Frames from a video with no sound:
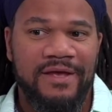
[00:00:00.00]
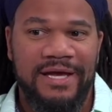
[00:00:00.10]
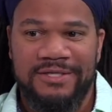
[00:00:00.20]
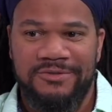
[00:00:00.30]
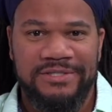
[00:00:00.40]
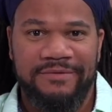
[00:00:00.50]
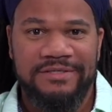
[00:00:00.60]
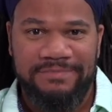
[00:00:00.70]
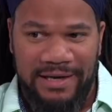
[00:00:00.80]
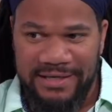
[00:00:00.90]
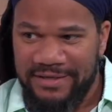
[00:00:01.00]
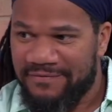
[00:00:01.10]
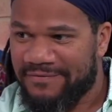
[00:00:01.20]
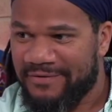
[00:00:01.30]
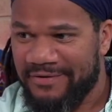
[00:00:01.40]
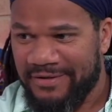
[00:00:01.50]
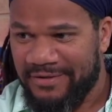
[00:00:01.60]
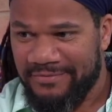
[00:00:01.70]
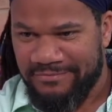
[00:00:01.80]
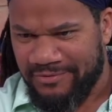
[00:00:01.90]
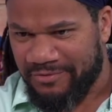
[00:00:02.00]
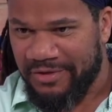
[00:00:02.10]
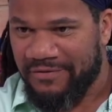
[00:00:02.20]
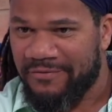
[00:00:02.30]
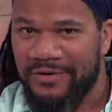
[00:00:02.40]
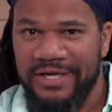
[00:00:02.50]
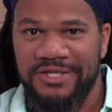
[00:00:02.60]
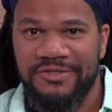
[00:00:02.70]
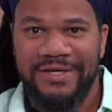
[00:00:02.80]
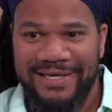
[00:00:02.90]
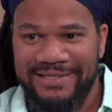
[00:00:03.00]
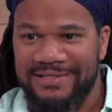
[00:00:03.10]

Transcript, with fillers: And as soon as I responded for three to four days straight,